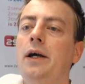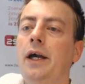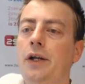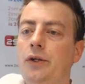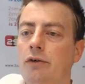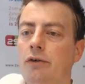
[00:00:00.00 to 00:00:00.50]

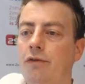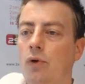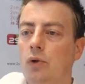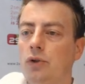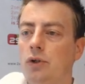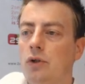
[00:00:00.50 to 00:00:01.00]
into a
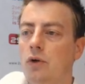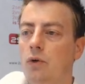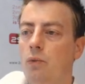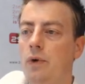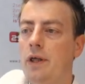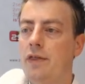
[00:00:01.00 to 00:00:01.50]
folder
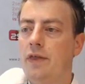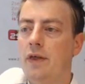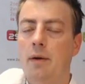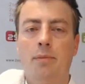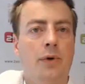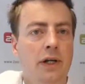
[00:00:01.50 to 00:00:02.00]
with
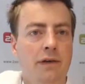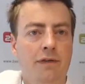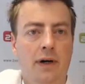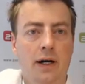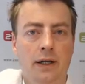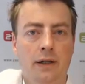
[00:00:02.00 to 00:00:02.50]
a
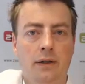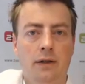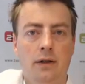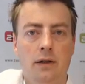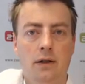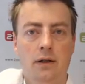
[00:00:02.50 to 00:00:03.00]
predefined
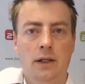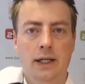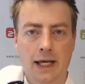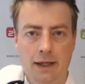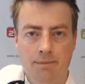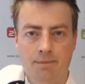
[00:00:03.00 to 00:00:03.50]

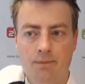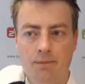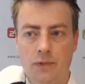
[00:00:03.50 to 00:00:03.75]
name.